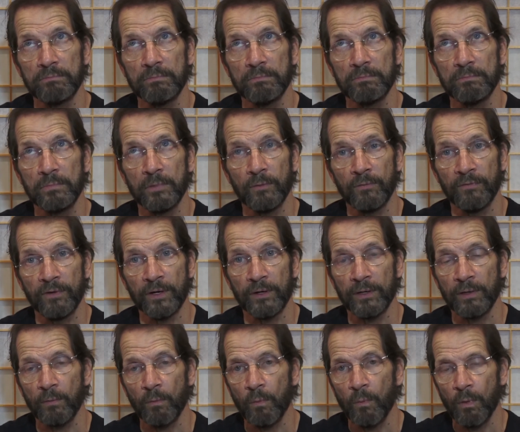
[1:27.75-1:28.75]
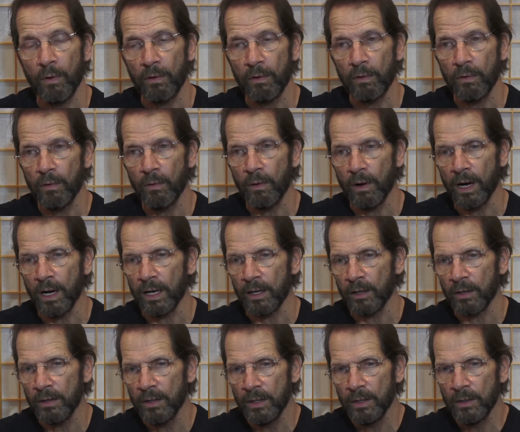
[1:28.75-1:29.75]
very uh,
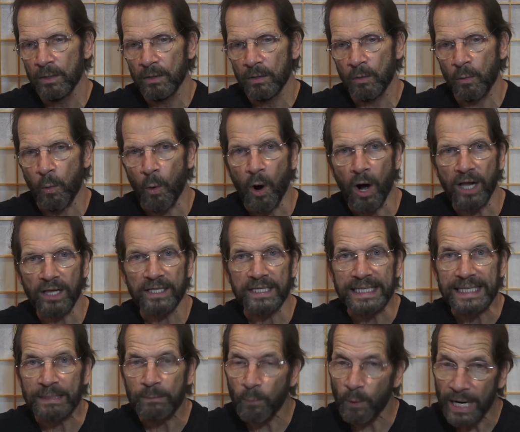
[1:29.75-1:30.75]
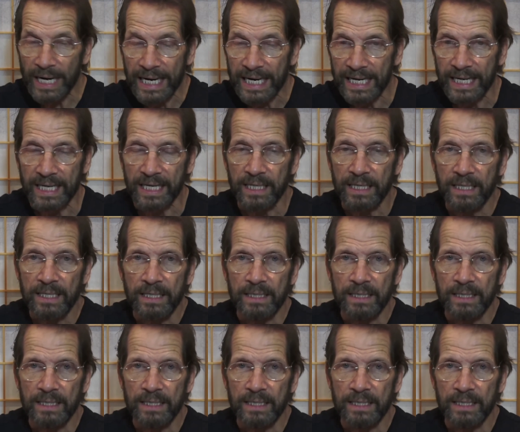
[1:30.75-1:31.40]
quality way,